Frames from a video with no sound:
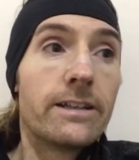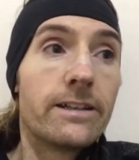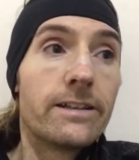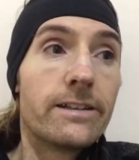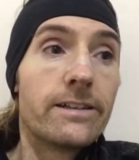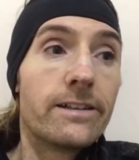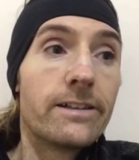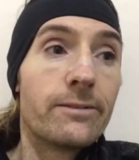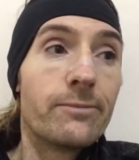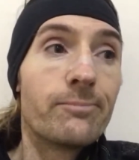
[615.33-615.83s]

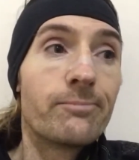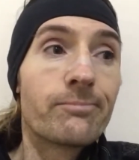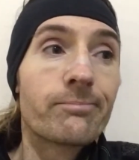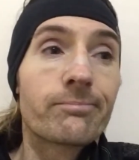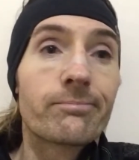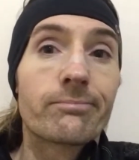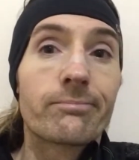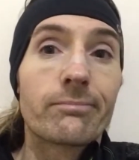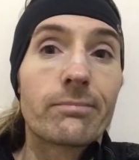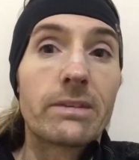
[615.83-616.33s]
Um,
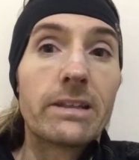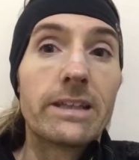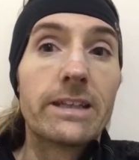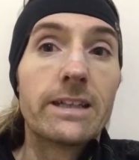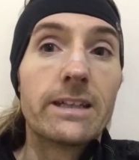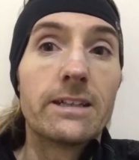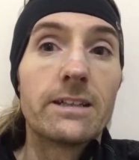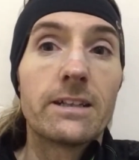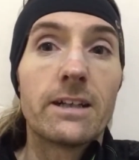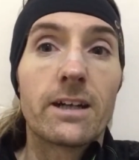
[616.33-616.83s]

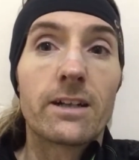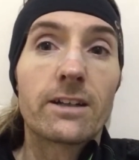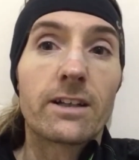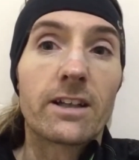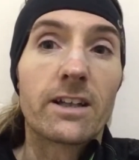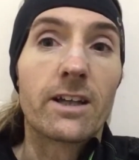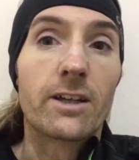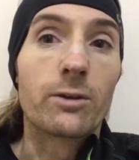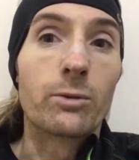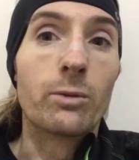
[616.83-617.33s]
yeah, I'm
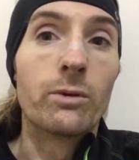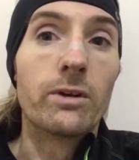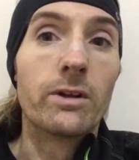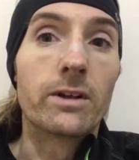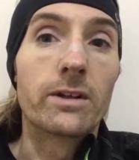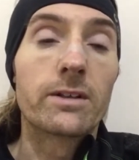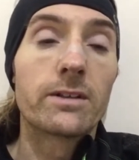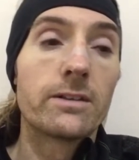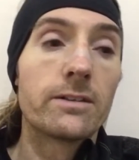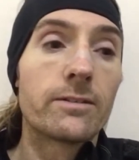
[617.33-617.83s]
going to go to
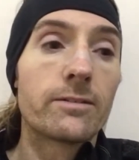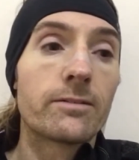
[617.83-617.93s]
work.